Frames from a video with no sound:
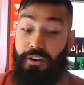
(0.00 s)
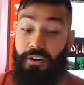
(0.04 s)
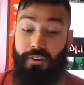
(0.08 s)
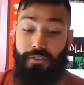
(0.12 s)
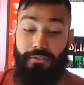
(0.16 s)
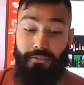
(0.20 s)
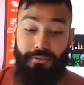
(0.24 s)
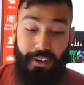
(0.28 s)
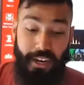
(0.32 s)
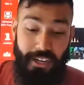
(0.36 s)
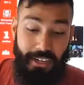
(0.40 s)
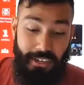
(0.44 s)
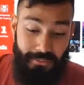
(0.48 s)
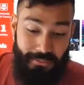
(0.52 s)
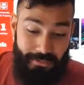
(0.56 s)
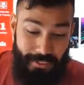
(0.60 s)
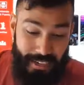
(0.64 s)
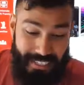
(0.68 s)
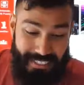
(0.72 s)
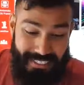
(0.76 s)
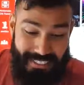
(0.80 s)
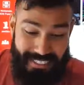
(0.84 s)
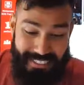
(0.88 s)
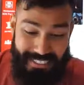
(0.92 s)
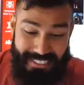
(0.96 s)
got Final
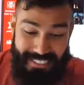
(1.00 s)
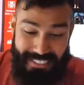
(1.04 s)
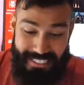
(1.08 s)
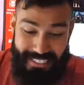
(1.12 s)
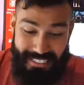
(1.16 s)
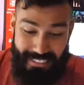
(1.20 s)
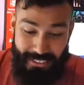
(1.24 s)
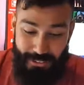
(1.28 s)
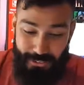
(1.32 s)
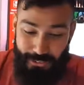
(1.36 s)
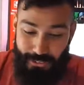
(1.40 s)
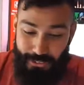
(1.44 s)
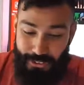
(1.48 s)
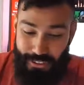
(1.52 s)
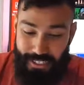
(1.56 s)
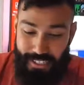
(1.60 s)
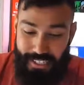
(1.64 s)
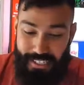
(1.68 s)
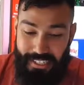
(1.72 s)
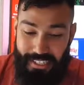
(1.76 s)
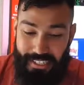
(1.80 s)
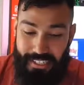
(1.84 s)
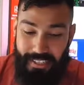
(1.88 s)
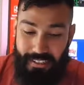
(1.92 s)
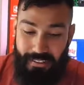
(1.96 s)
Fantasy
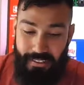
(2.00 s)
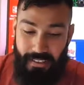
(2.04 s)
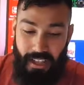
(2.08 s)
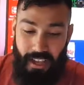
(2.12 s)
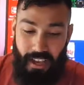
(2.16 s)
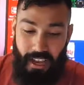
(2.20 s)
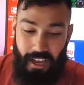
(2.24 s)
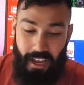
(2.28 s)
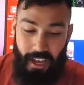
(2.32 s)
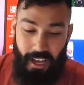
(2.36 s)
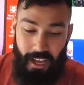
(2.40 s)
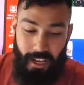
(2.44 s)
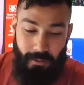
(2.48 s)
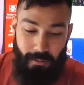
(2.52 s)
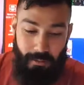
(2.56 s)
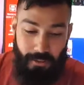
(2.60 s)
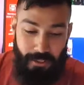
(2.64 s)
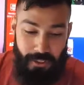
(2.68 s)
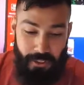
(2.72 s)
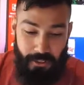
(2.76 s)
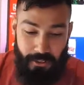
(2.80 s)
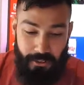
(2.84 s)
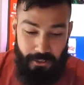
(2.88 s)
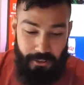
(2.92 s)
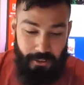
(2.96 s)
3, um,
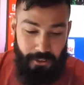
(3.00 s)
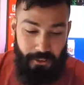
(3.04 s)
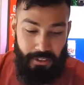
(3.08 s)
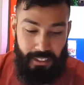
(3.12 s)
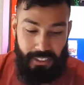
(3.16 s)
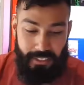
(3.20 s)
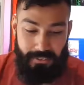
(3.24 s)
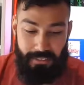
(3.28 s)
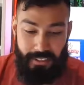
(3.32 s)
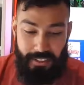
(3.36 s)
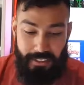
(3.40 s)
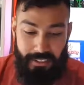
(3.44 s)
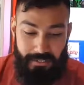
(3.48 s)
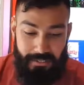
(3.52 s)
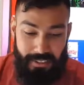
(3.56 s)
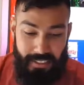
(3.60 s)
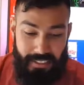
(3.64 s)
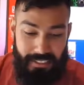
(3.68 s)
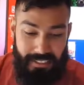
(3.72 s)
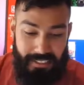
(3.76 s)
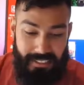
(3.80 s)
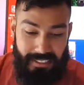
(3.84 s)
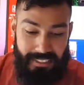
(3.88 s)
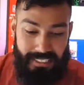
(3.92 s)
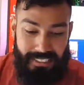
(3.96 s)
which is also known as Final
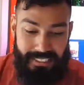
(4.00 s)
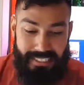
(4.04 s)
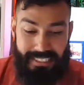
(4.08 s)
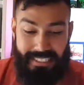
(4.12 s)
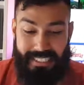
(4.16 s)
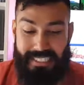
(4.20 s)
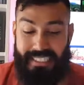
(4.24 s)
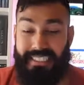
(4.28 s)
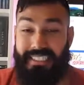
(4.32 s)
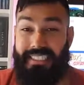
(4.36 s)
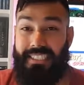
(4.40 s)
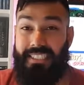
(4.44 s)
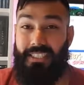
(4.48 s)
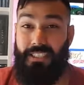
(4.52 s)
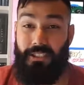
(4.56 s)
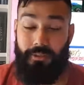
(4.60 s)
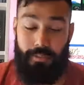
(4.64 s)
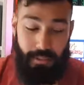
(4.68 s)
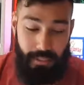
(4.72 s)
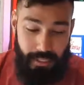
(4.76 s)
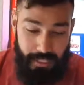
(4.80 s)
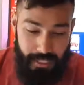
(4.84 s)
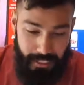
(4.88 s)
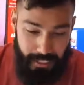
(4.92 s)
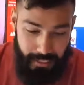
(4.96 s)
Fantasy 6 in
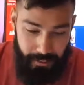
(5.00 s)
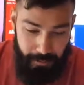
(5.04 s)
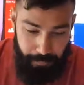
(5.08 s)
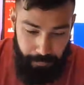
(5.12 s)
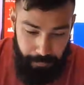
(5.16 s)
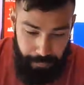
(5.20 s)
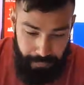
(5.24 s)
Japan.